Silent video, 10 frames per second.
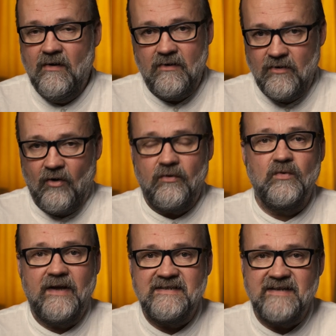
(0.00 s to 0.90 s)
nor do
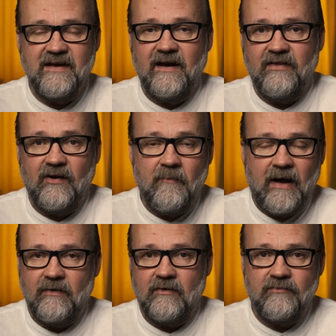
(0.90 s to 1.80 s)
they say anything
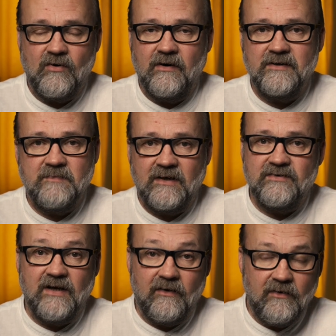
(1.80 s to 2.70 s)
about it, of course, because
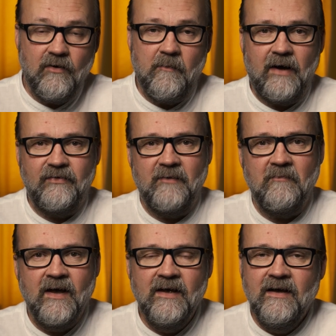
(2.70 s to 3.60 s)
they don't know about them.